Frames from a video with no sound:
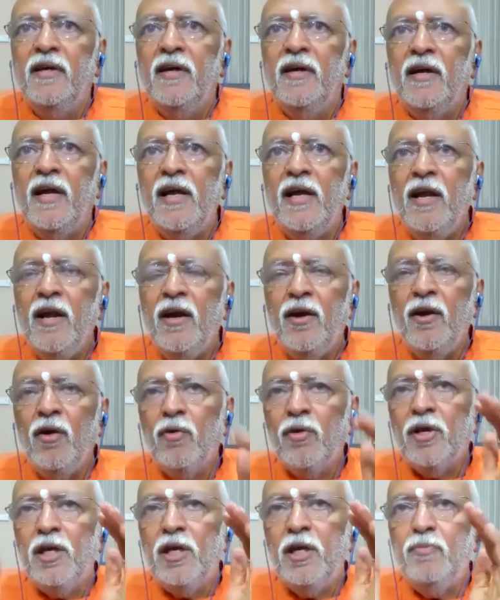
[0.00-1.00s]
Alright? Now
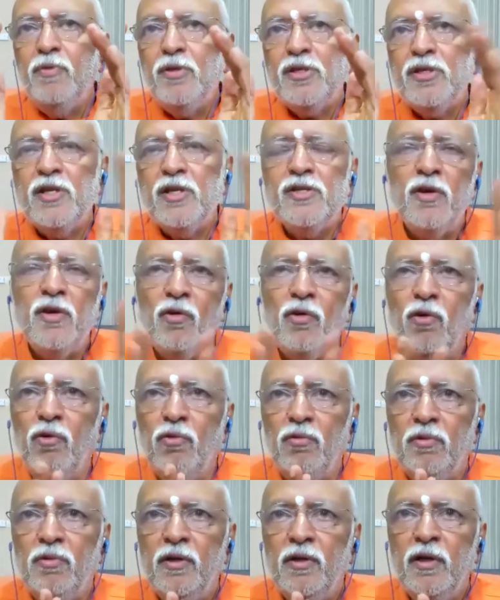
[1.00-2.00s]
keep this as a
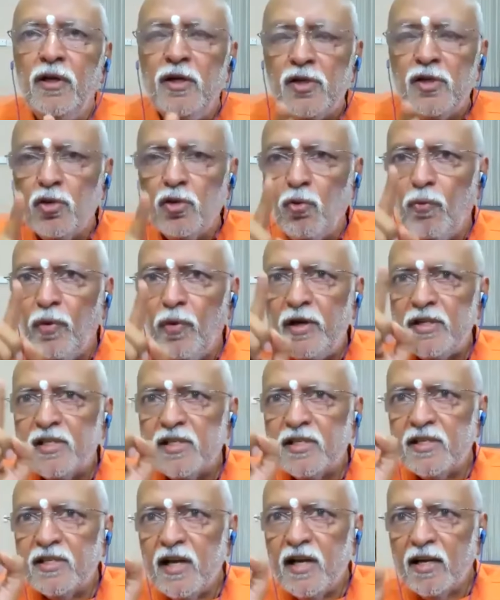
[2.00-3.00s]
goal. So when
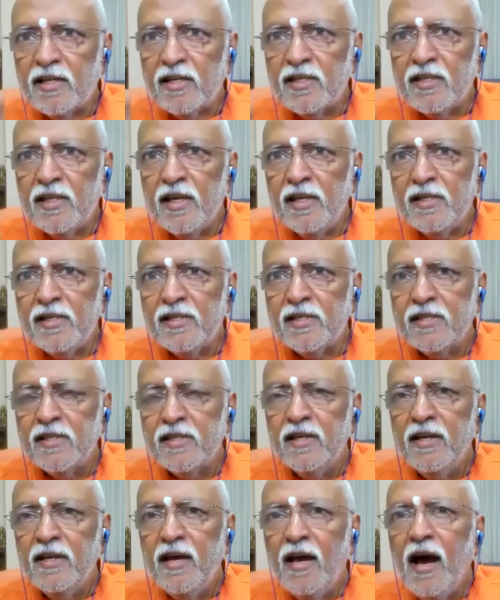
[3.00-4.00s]
success
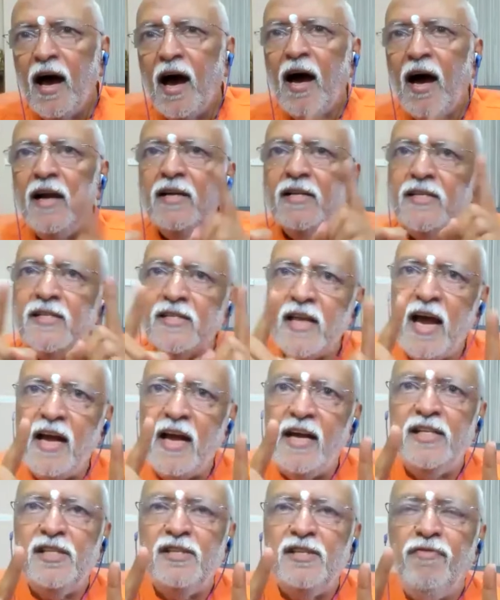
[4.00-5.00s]
and
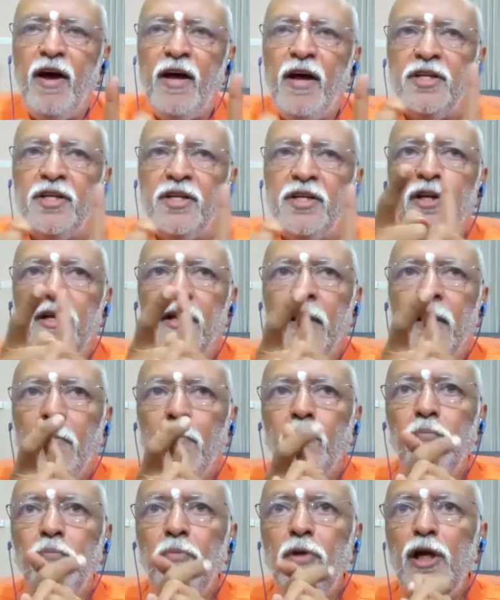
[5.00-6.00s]
satisfaction
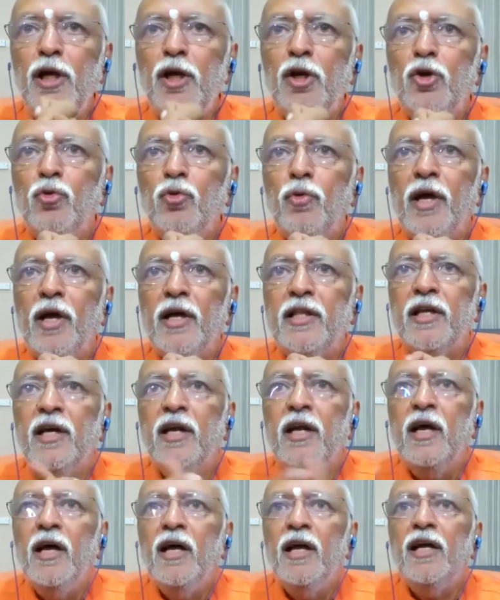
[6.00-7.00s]
meet
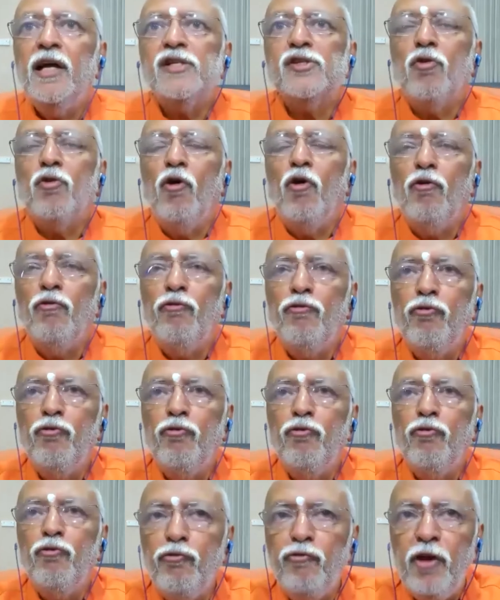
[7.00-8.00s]
together, it is called
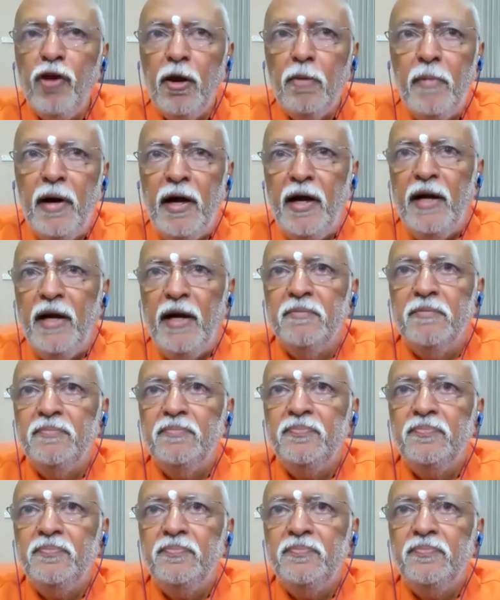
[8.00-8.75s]
fulfillment.